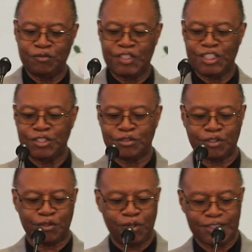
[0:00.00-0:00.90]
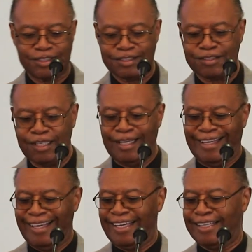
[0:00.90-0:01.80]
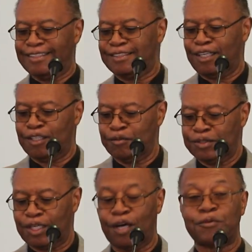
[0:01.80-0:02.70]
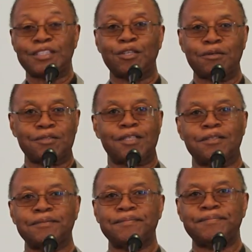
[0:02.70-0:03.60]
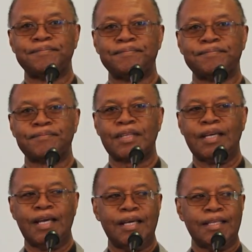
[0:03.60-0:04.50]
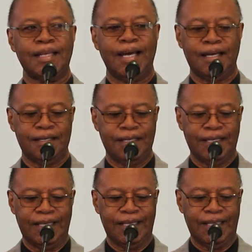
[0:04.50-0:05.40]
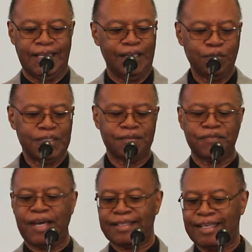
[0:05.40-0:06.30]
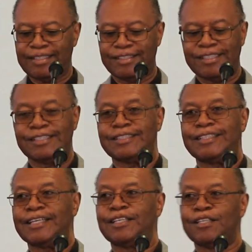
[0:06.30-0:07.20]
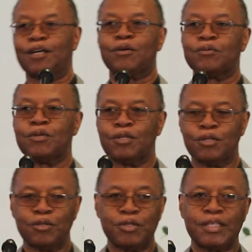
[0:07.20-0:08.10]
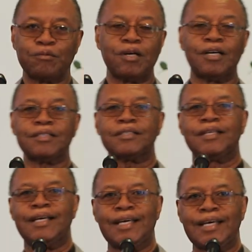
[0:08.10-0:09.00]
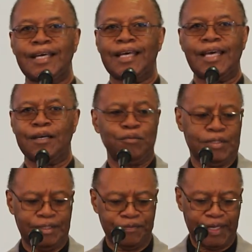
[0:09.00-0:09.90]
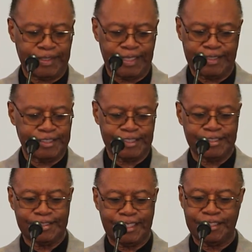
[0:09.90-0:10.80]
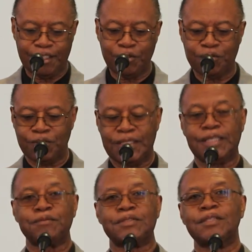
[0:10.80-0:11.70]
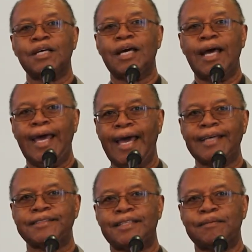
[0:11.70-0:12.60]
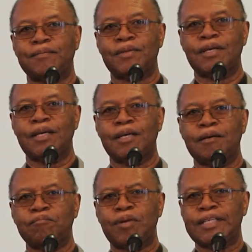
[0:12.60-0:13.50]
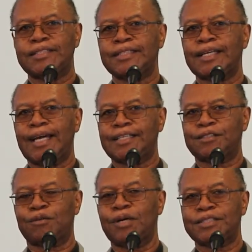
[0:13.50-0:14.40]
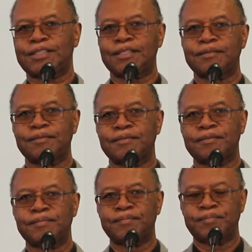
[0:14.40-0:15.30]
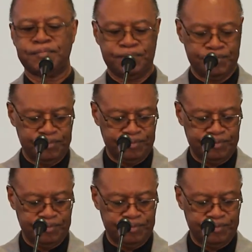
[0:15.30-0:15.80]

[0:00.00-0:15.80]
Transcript: we, we use the questions is sort of what you call rhetorical. Now, it wasn't the fact that Jesus didn't know who he was. It wasn't the fact that Jesus didn't know what he was asking, but he still asked the question. Mm -hmm.